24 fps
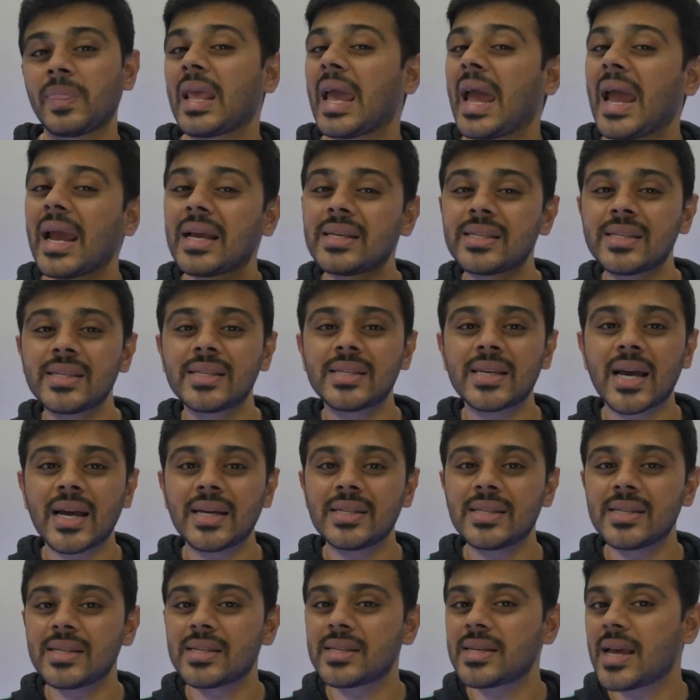
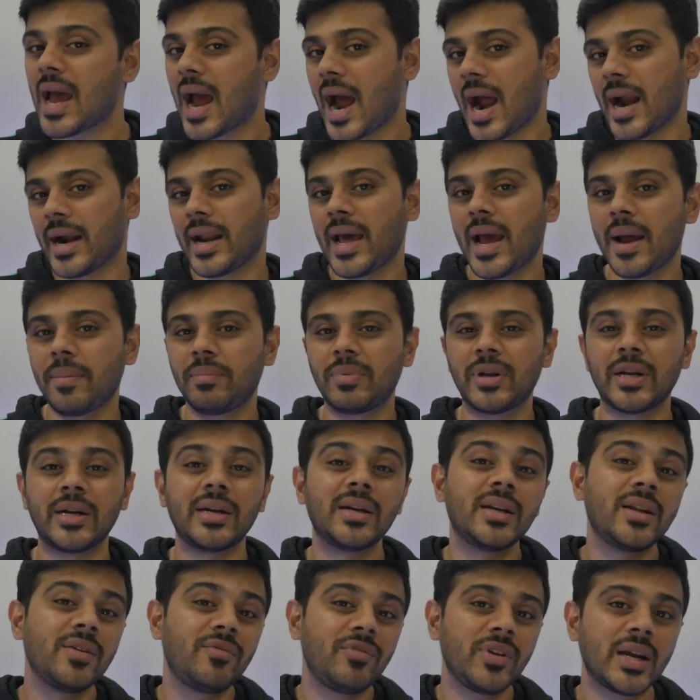Exercises adapt in
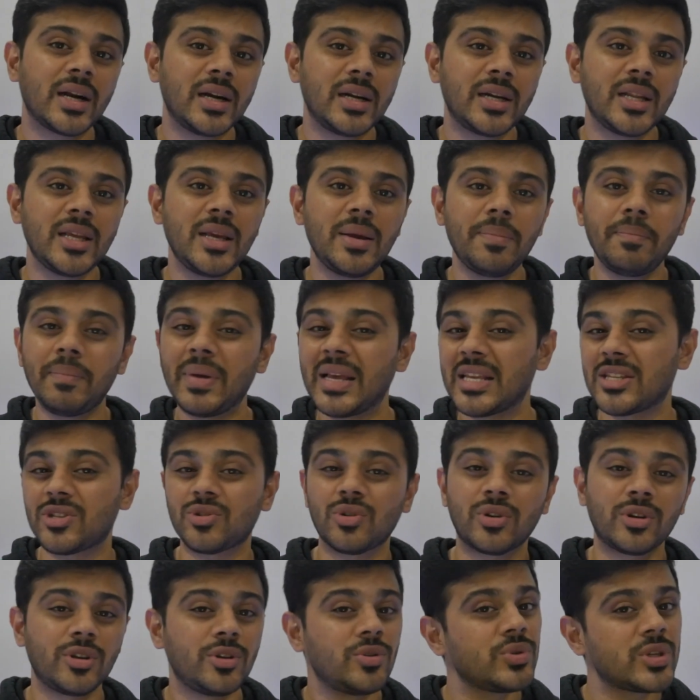difficulty based
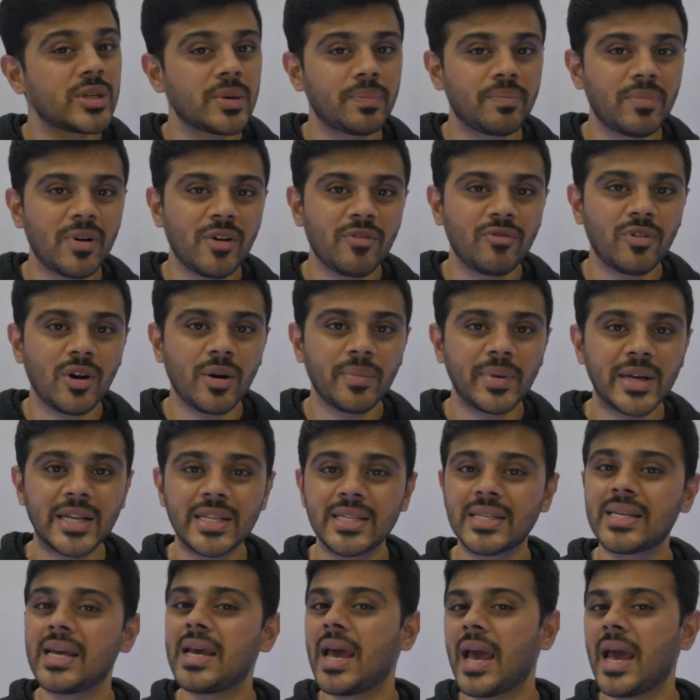on user performance,